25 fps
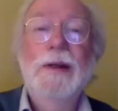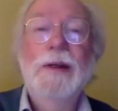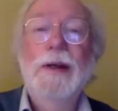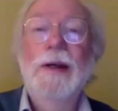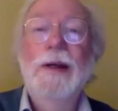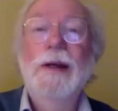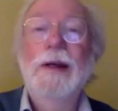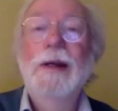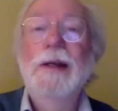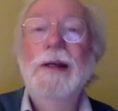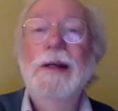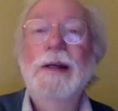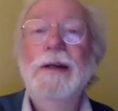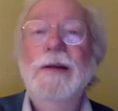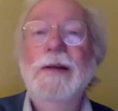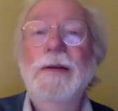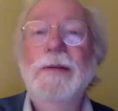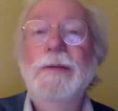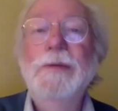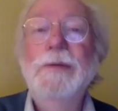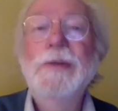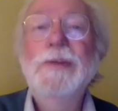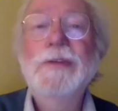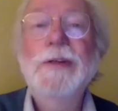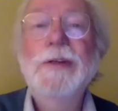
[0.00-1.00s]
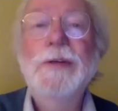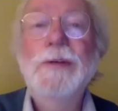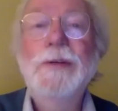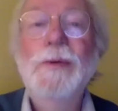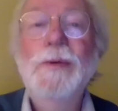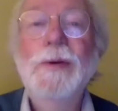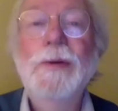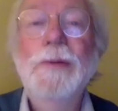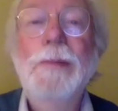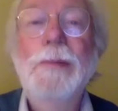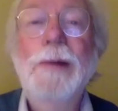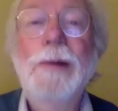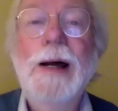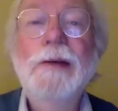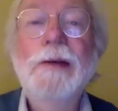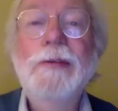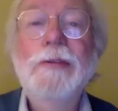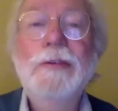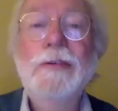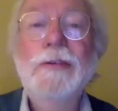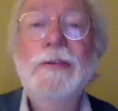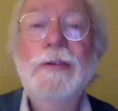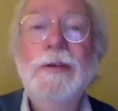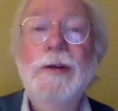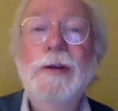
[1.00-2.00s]
And the reason he wore the
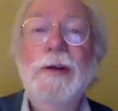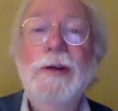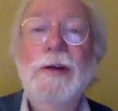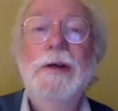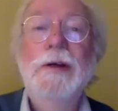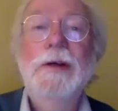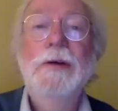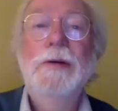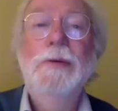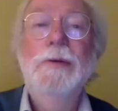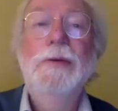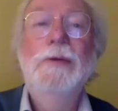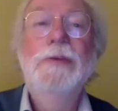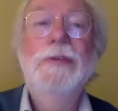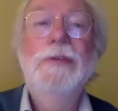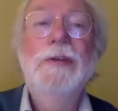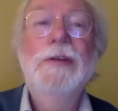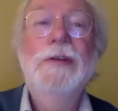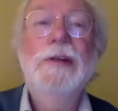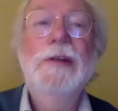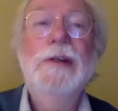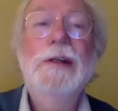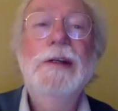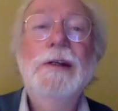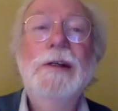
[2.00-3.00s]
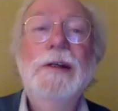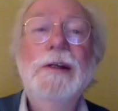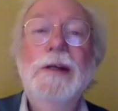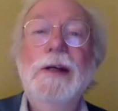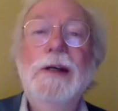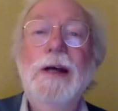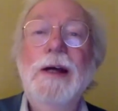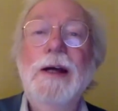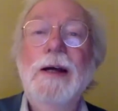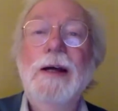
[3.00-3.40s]
mask was that he